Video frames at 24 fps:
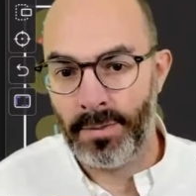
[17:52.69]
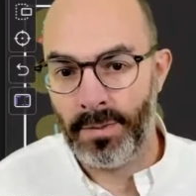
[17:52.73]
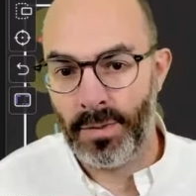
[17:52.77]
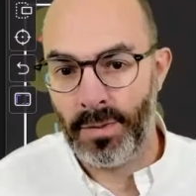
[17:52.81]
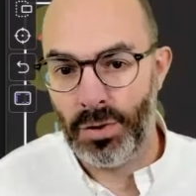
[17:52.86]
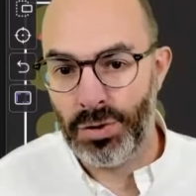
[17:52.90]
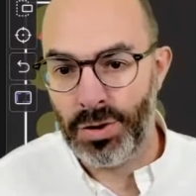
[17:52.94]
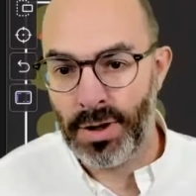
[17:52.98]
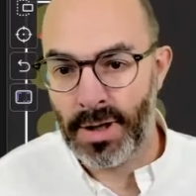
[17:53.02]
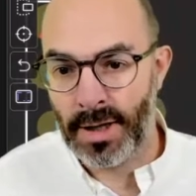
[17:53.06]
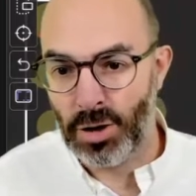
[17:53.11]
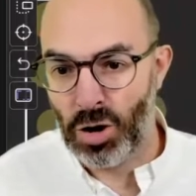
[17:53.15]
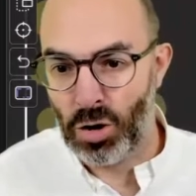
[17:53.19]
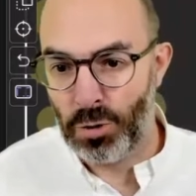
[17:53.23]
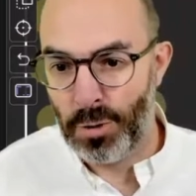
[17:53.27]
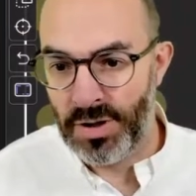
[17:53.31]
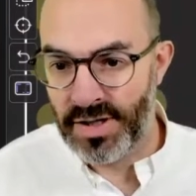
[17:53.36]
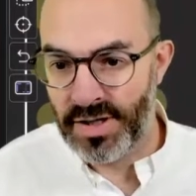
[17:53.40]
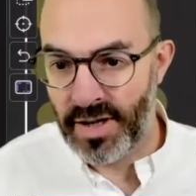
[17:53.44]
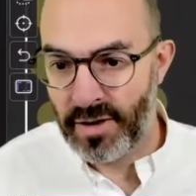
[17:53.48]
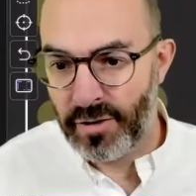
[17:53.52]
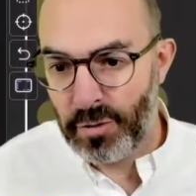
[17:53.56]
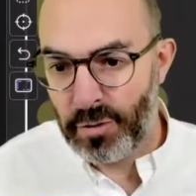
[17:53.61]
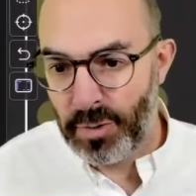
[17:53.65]
using Adobe's
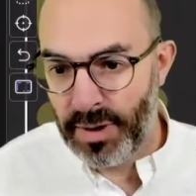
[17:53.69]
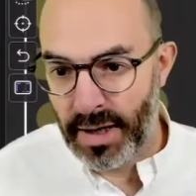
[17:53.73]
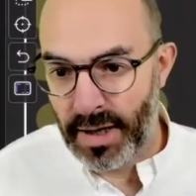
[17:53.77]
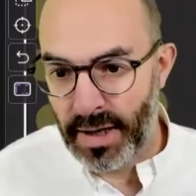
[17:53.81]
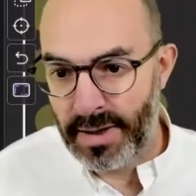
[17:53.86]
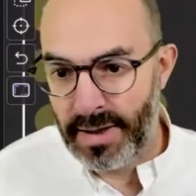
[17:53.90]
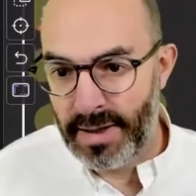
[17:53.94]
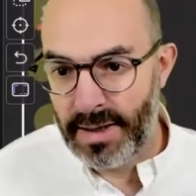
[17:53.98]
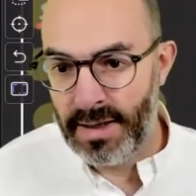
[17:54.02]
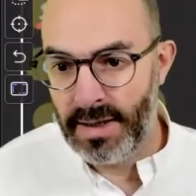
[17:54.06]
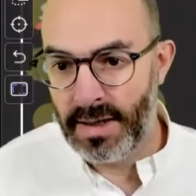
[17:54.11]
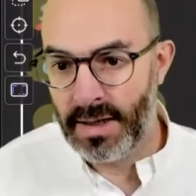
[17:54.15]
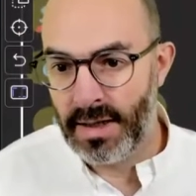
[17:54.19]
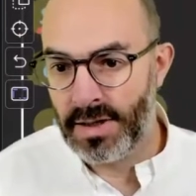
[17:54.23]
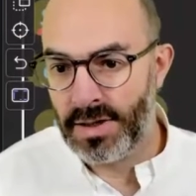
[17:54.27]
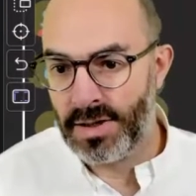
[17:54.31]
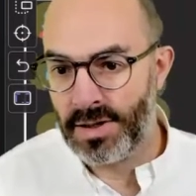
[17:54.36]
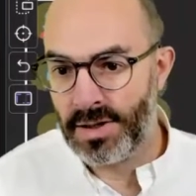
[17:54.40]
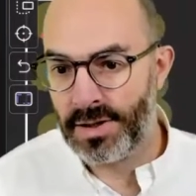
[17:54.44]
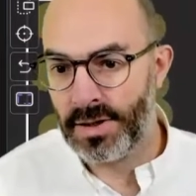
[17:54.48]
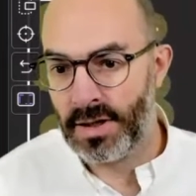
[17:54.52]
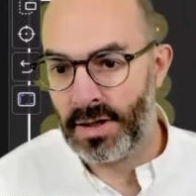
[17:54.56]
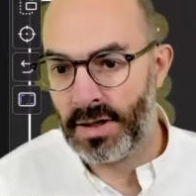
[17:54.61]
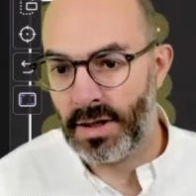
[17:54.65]
FPID
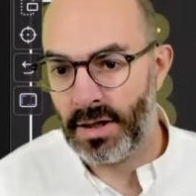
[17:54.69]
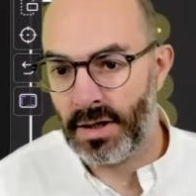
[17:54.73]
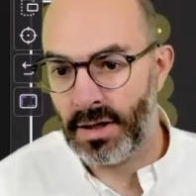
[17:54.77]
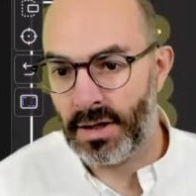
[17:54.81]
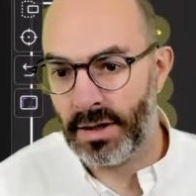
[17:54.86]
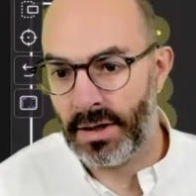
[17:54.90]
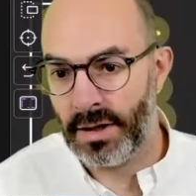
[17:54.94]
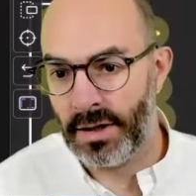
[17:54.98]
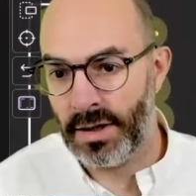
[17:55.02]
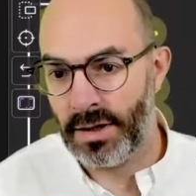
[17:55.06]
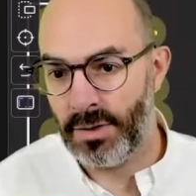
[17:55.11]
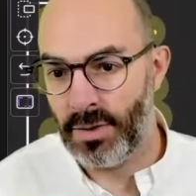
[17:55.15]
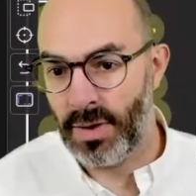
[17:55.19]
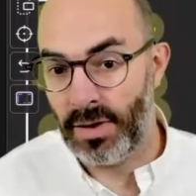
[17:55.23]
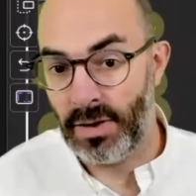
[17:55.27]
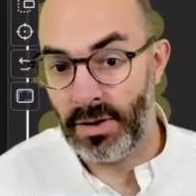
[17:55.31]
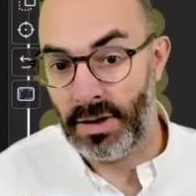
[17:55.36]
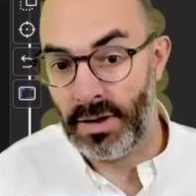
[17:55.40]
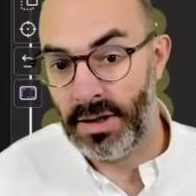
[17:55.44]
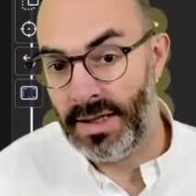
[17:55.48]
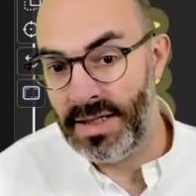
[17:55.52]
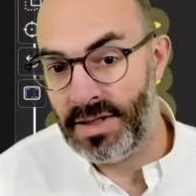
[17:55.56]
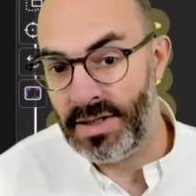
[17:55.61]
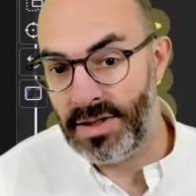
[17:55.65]
is well
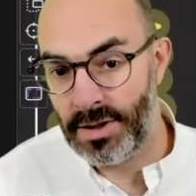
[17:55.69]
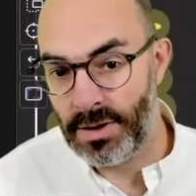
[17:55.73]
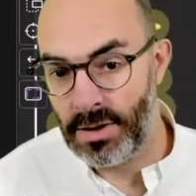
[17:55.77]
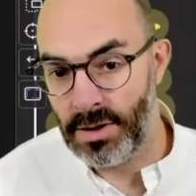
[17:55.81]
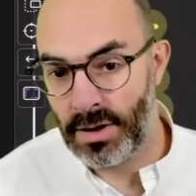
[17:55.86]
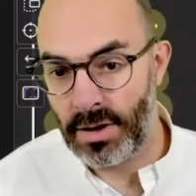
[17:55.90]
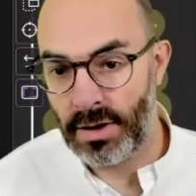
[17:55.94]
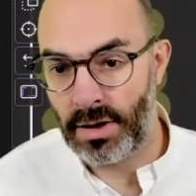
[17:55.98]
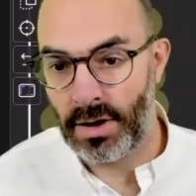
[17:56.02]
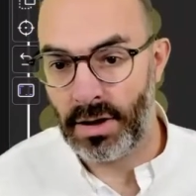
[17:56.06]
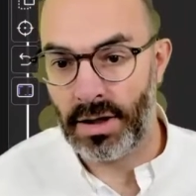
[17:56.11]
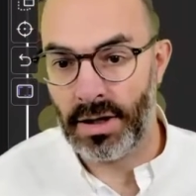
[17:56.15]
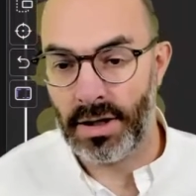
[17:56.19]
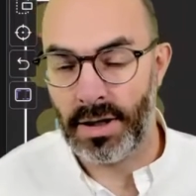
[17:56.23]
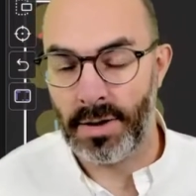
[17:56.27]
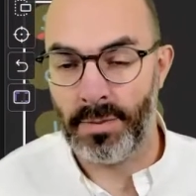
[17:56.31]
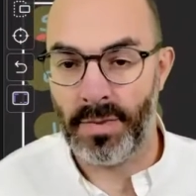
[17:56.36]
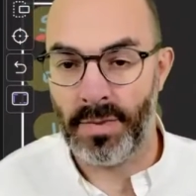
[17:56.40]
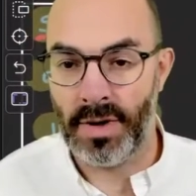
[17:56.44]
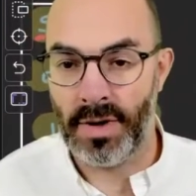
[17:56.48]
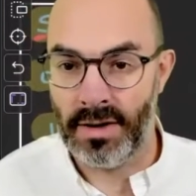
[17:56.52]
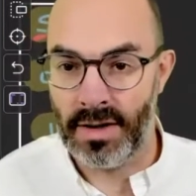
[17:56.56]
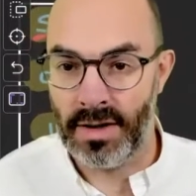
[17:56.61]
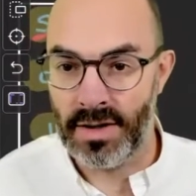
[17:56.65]
easier
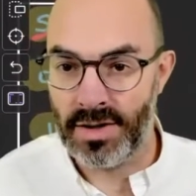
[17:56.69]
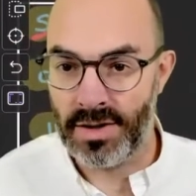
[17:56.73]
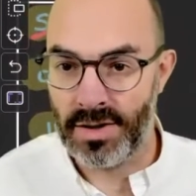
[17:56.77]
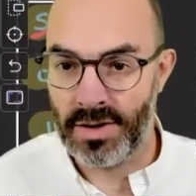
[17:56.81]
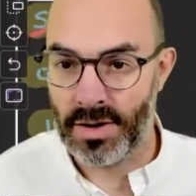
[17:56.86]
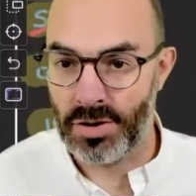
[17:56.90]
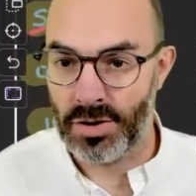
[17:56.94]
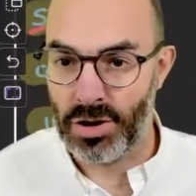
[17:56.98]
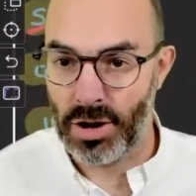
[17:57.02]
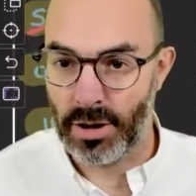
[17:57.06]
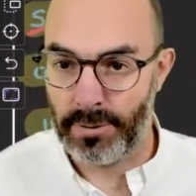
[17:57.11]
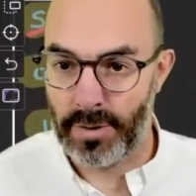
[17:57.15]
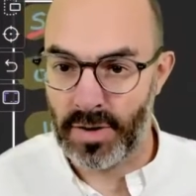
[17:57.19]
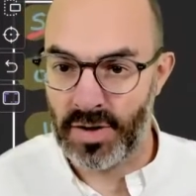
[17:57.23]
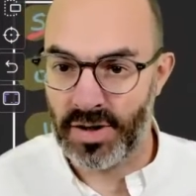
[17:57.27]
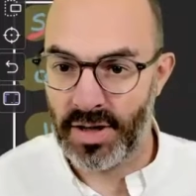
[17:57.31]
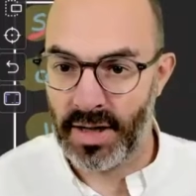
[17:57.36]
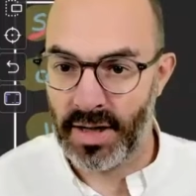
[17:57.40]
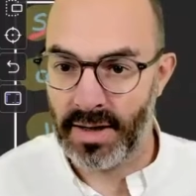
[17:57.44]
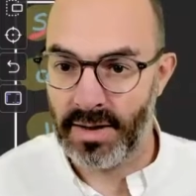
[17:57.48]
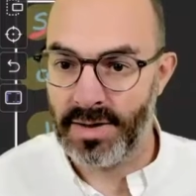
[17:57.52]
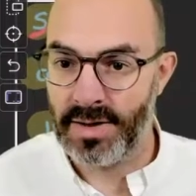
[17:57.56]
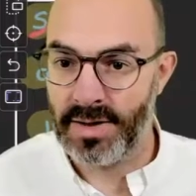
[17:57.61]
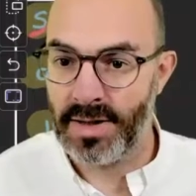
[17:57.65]
in this
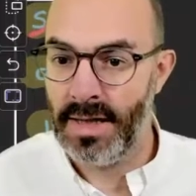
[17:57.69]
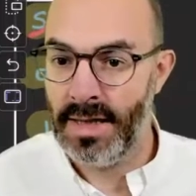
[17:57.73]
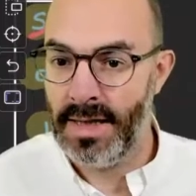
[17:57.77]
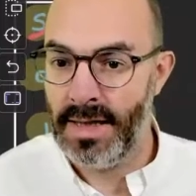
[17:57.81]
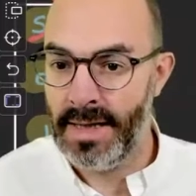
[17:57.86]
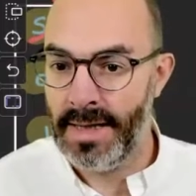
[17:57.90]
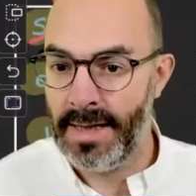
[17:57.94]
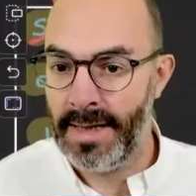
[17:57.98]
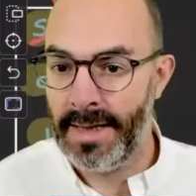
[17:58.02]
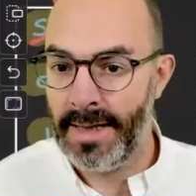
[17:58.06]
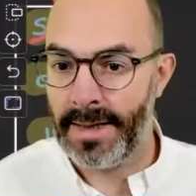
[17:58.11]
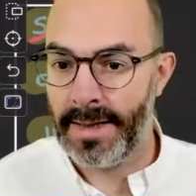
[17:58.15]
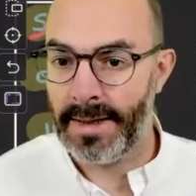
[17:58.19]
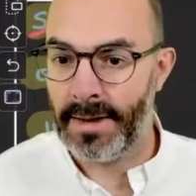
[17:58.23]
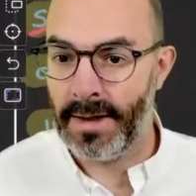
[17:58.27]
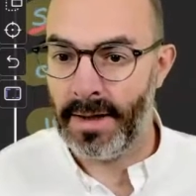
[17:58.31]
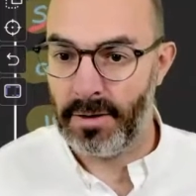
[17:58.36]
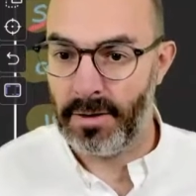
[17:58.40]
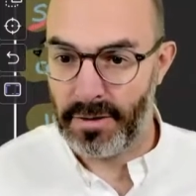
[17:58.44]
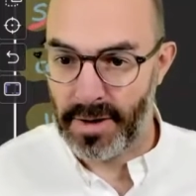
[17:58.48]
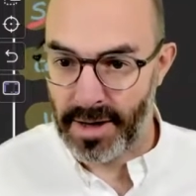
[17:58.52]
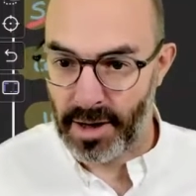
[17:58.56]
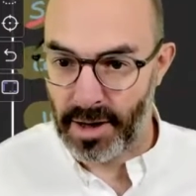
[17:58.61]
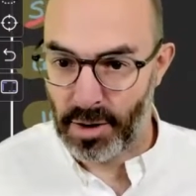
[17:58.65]
server-side
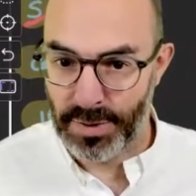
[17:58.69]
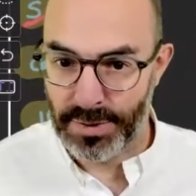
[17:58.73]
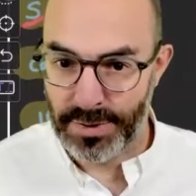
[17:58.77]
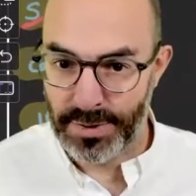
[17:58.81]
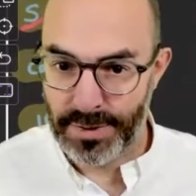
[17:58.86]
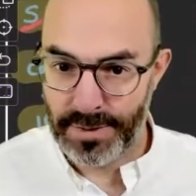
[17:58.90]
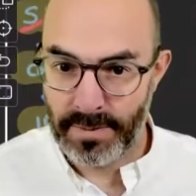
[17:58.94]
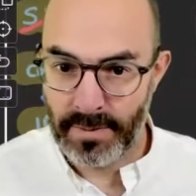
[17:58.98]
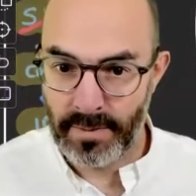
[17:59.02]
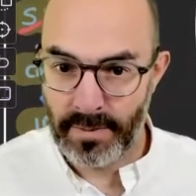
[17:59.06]
environment.